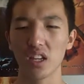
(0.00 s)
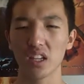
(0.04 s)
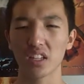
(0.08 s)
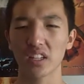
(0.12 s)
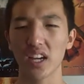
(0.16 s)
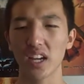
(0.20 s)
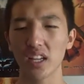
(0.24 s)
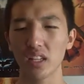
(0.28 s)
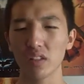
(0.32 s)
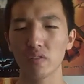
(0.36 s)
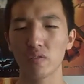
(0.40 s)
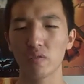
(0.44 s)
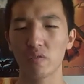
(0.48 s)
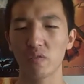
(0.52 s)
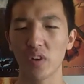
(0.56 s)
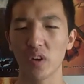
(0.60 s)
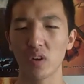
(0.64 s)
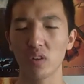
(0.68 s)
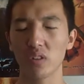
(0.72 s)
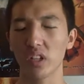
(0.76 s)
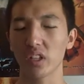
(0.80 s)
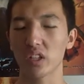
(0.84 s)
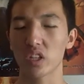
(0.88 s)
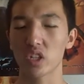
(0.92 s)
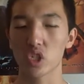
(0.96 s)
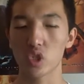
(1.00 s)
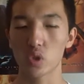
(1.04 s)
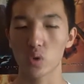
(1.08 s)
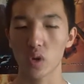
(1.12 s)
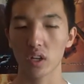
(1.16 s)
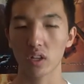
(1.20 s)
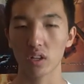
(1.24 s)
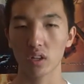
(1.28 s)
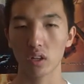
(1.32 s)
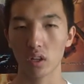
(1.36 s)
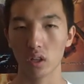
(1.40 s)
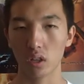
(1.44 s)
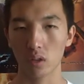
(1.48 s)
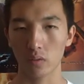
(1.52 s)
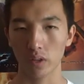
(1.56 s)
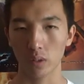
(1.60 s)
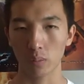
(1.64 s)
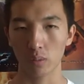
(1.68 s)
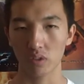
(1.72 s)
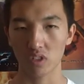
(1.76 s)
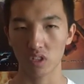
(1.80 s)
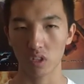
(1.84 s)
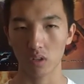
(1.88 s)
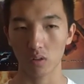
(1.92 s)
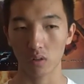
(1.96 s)
It kind of felt like Shrek
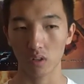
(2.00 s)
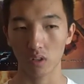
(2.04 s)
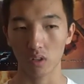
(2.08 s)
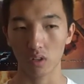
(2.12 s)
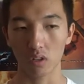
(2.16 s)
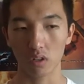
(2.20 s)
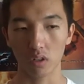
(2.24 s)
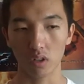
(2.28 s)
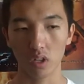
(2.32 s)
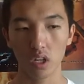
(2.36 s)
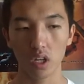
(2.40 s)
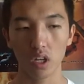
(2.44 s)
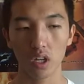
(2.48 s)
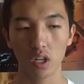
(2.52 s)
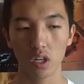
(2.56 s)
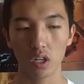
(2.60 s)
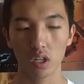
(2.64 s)
3 material.